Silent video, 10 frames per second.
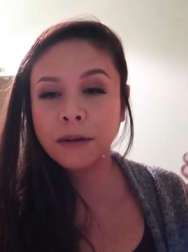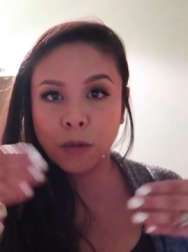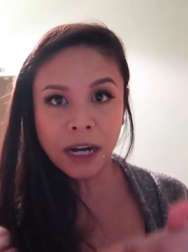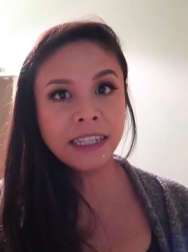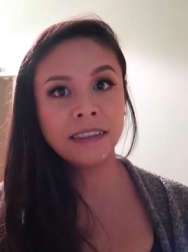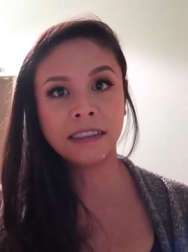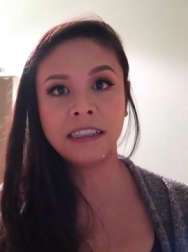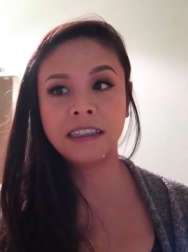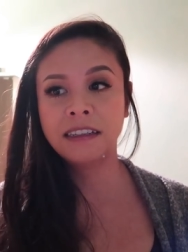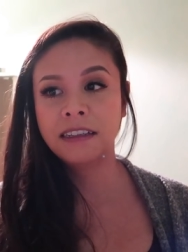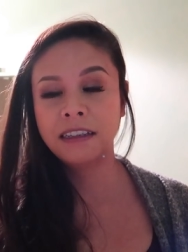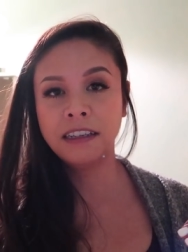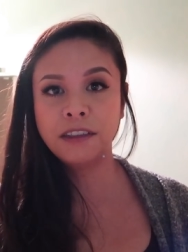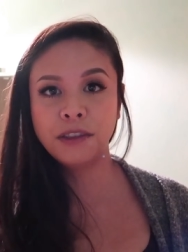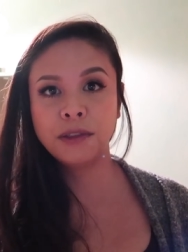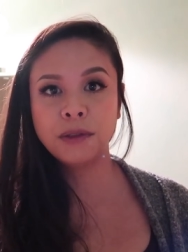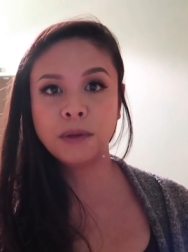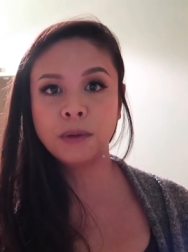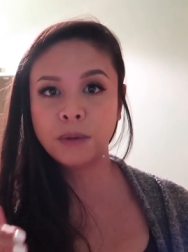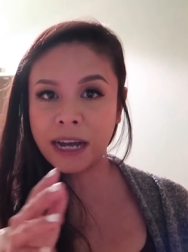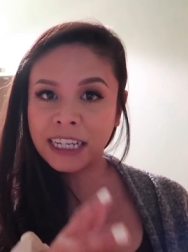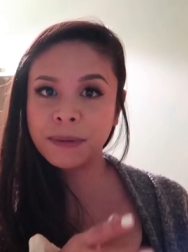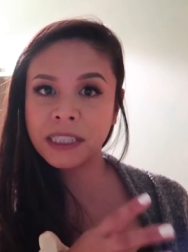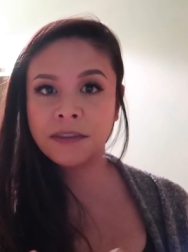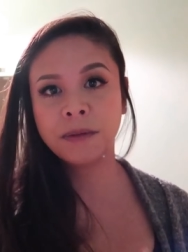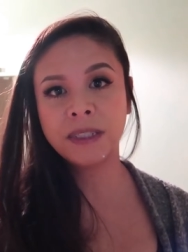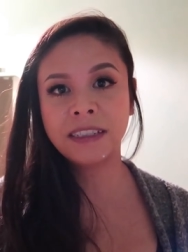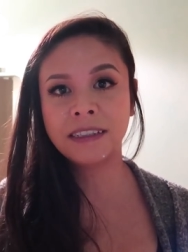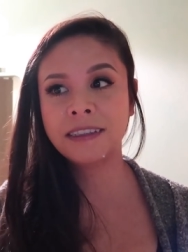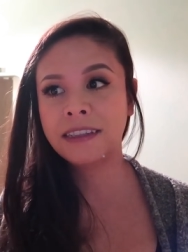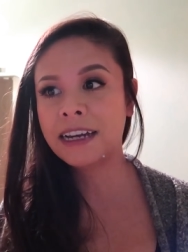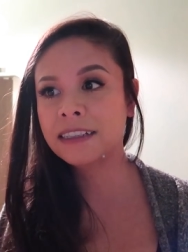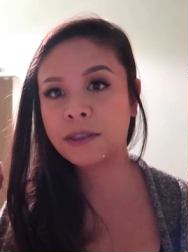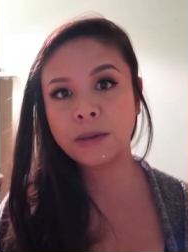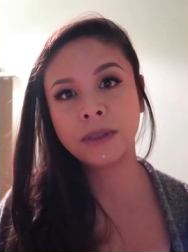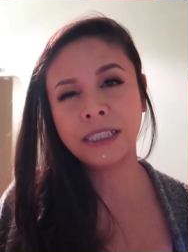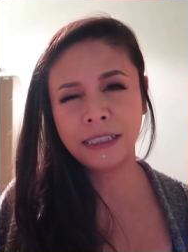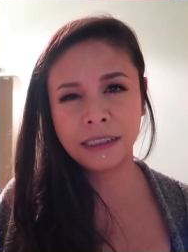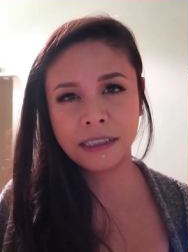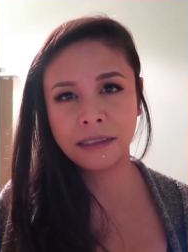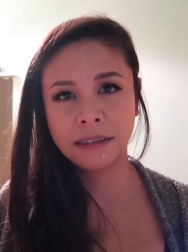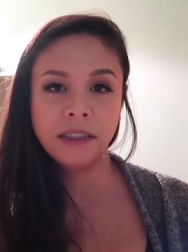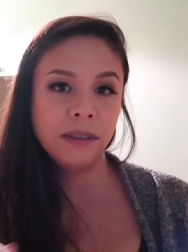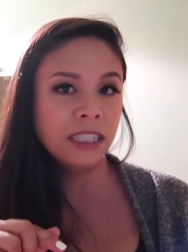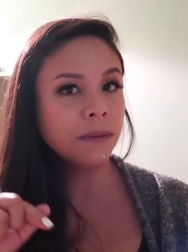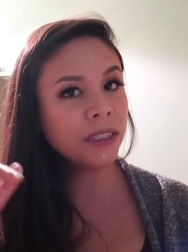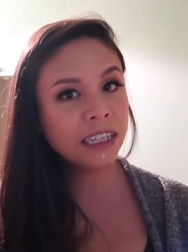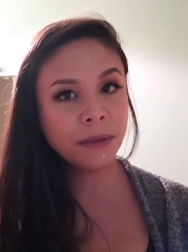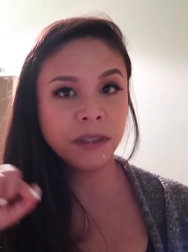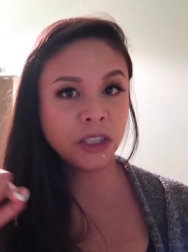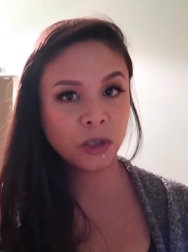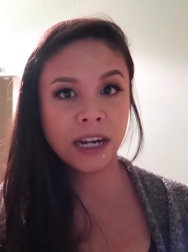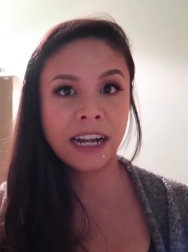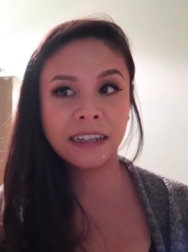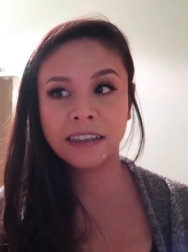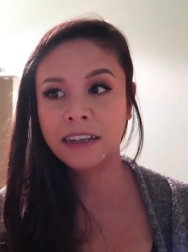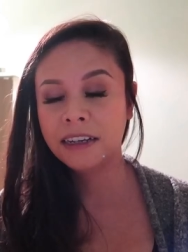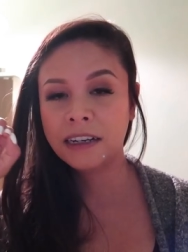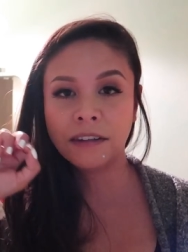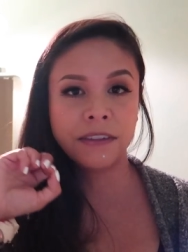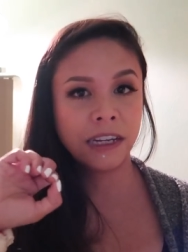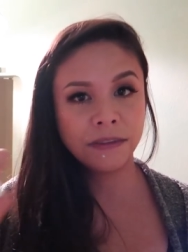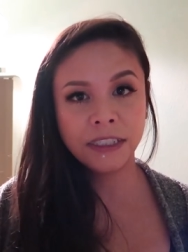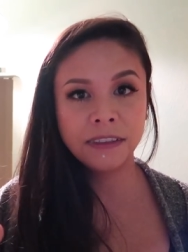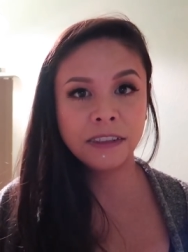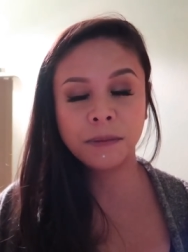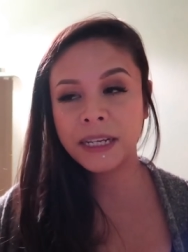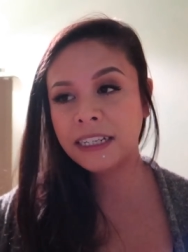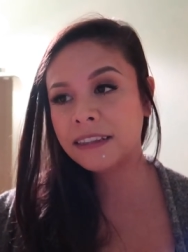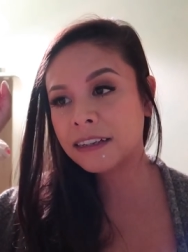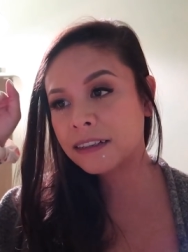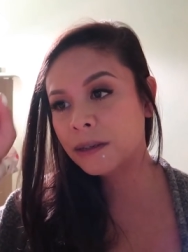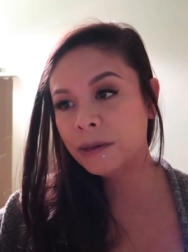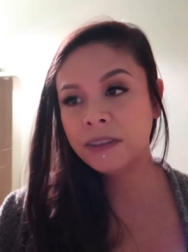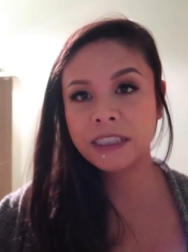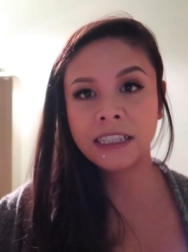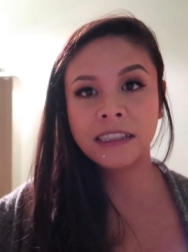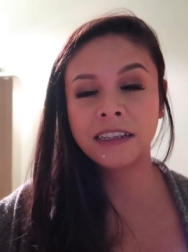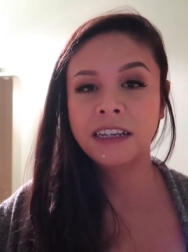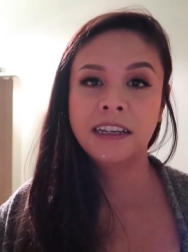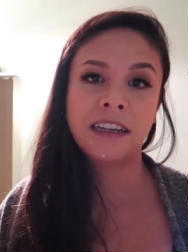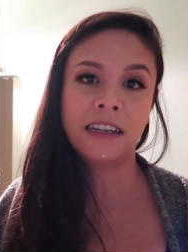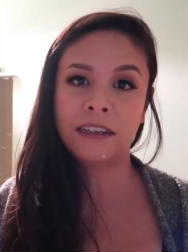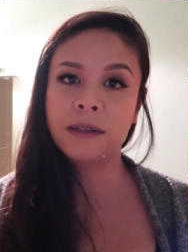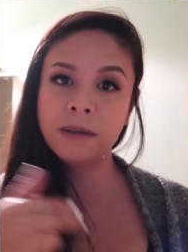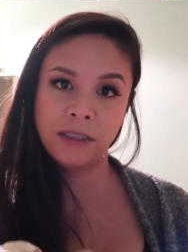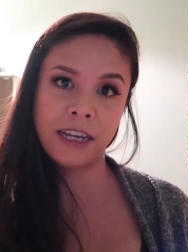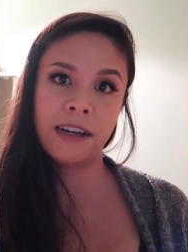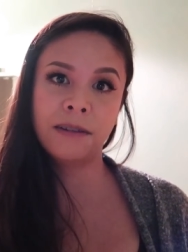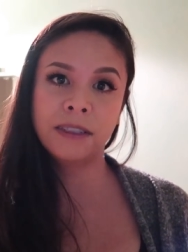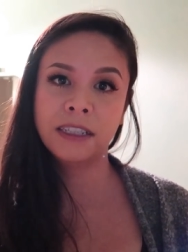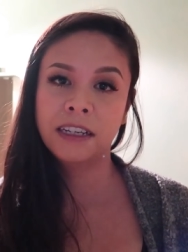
wisely into aspects of your business that truly need it. You need to be keeping track of every single penny that goes in and goes out.